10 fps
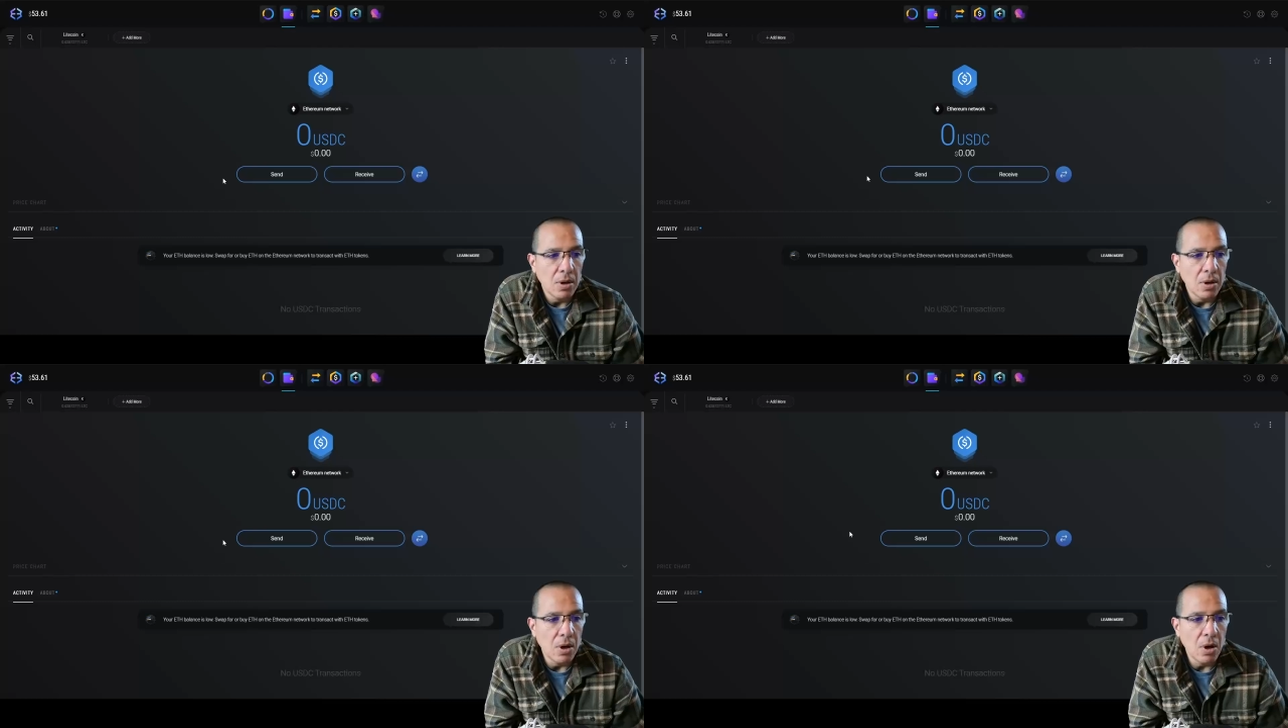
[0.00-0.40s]

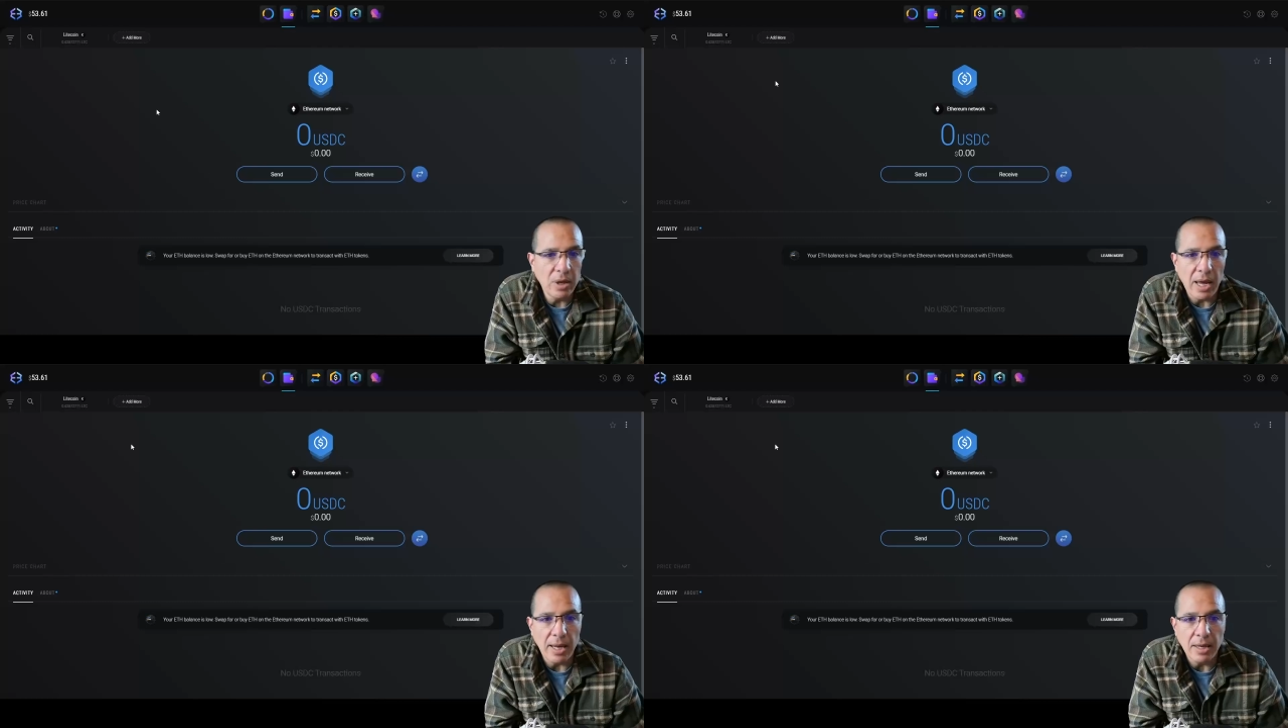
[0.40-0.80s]

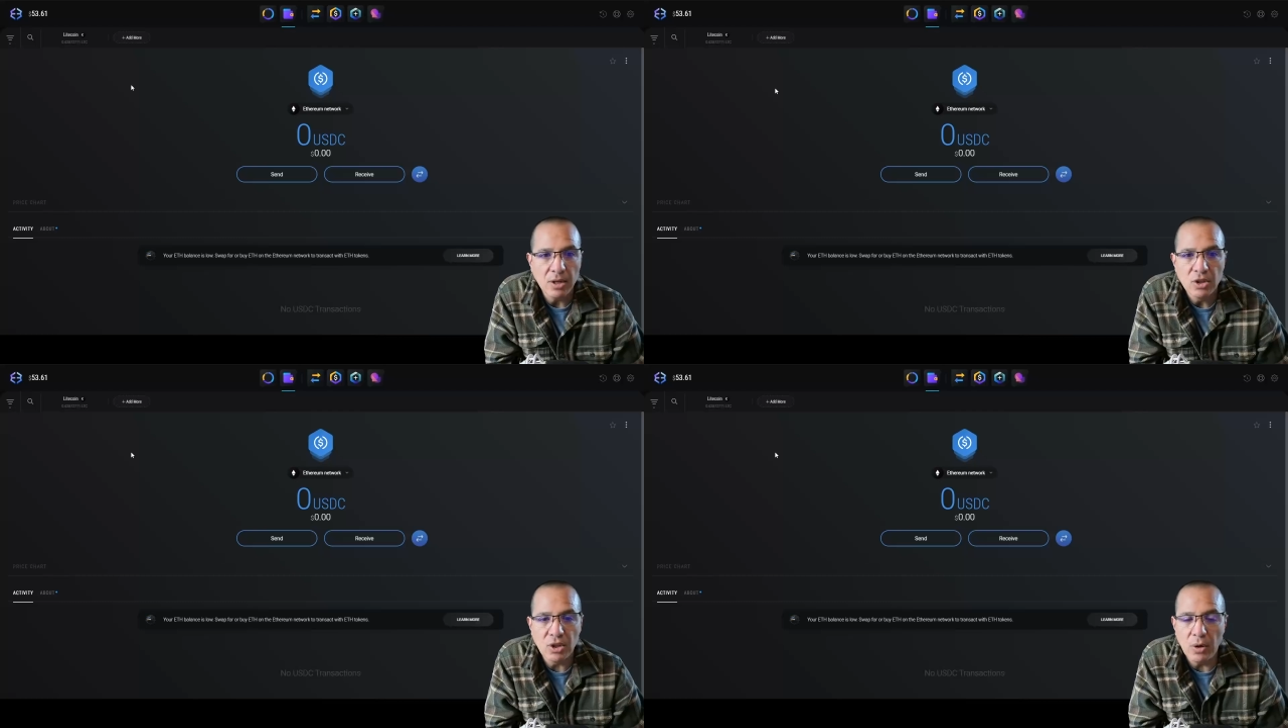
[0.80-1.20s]
Okay,
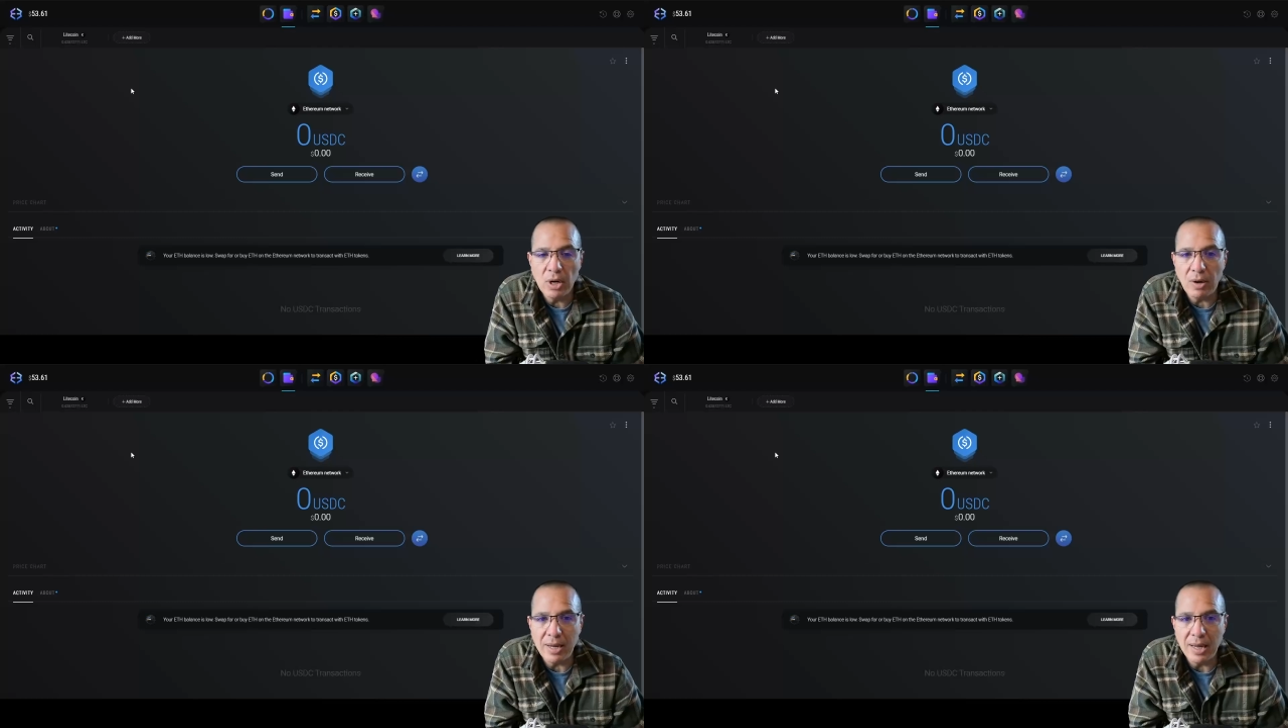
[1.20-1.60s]
so
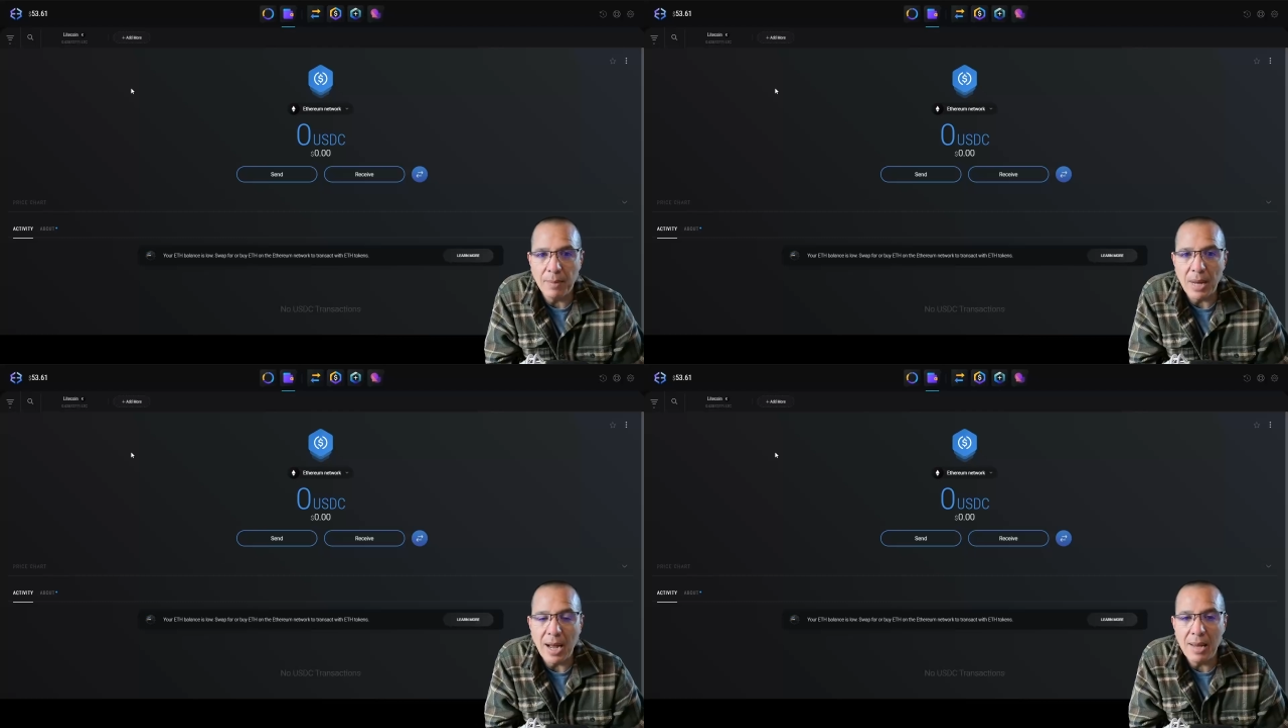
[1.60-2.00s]
here I
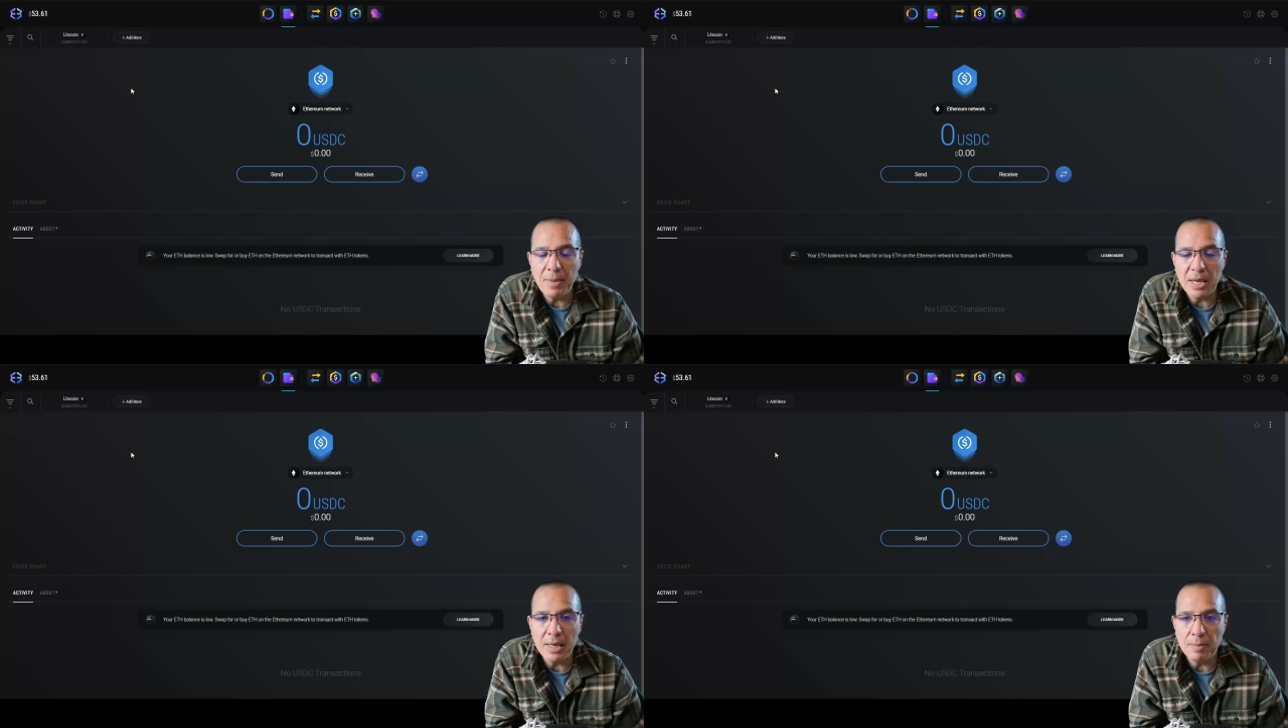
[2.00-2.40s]
am. I'm
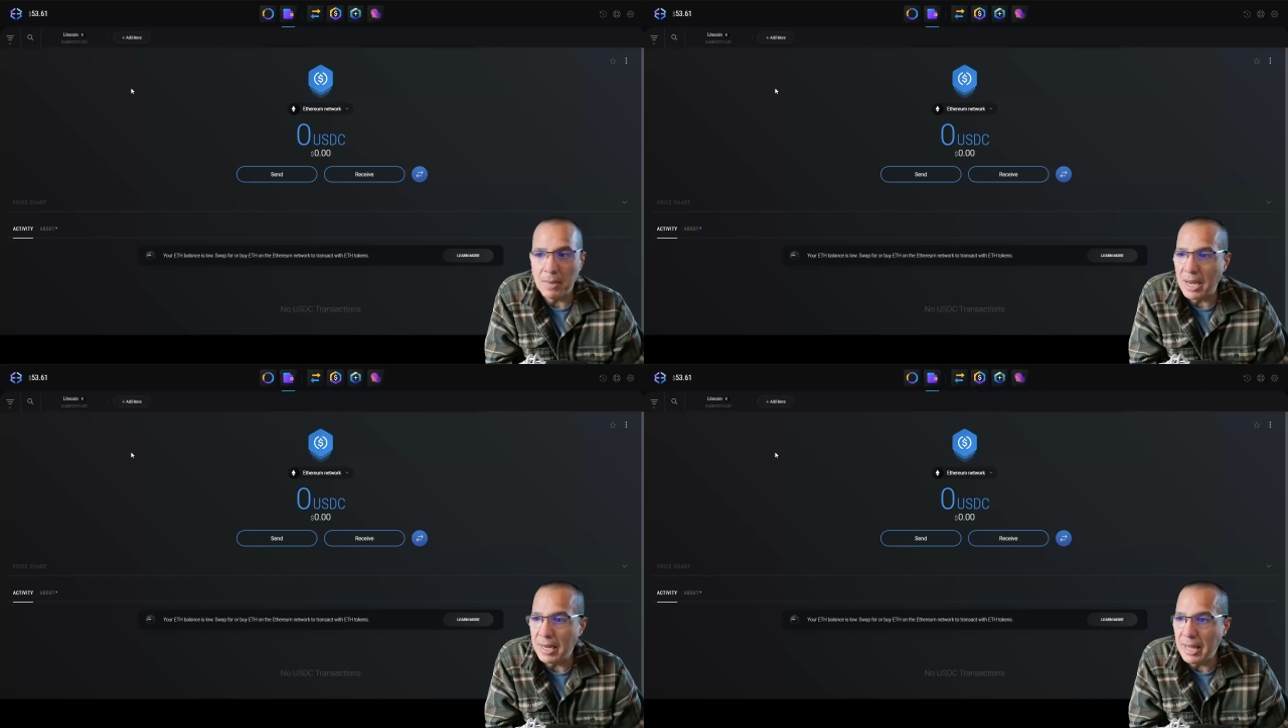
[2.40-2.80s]
in
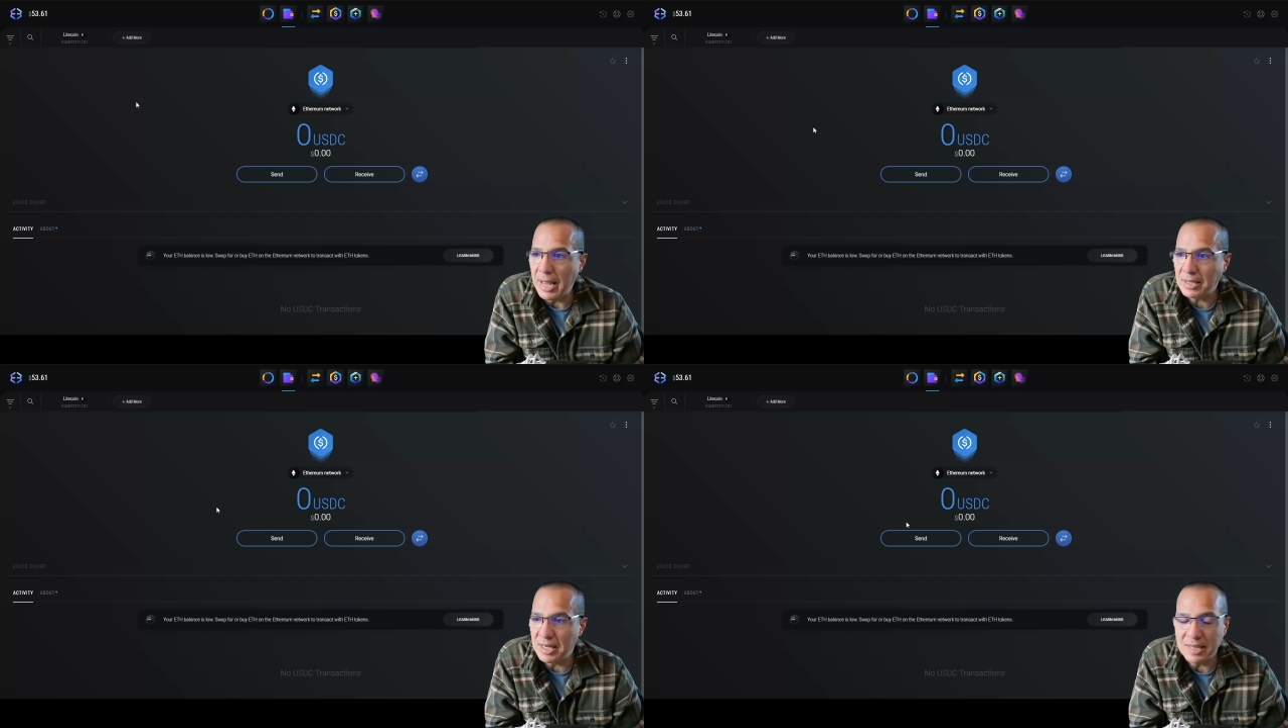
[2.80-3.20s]
my
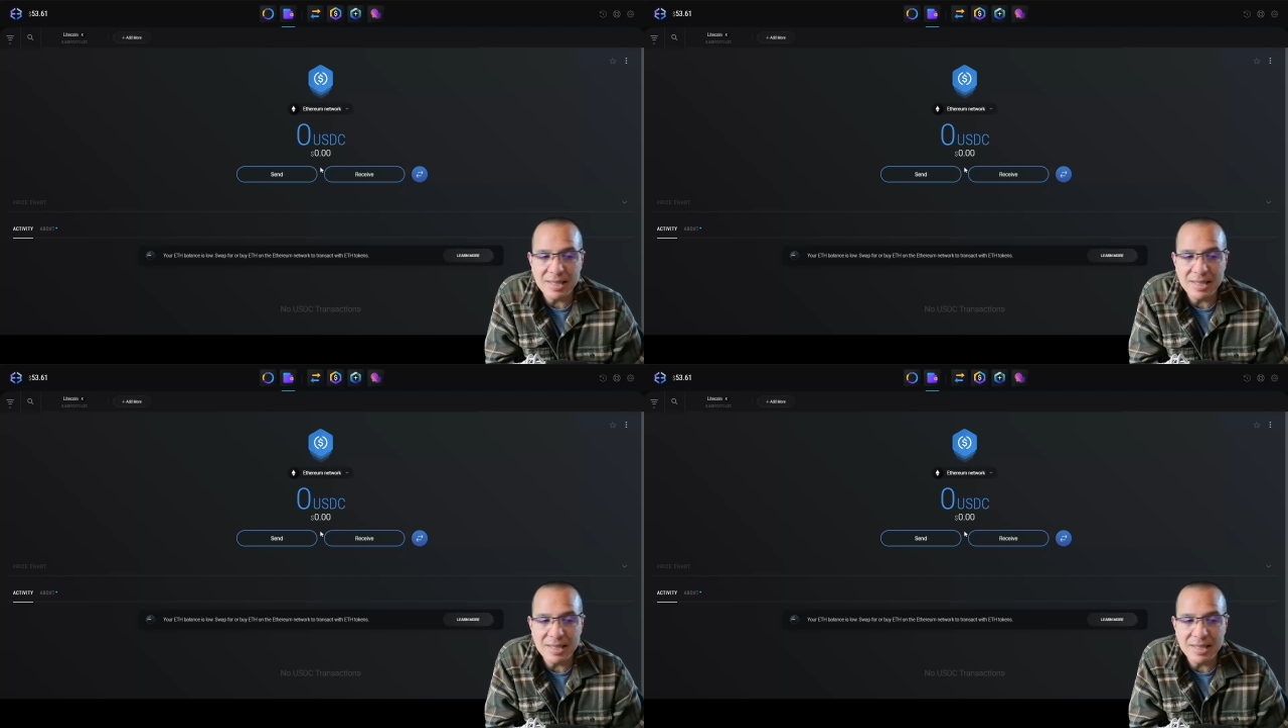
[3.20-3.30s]
Exodus.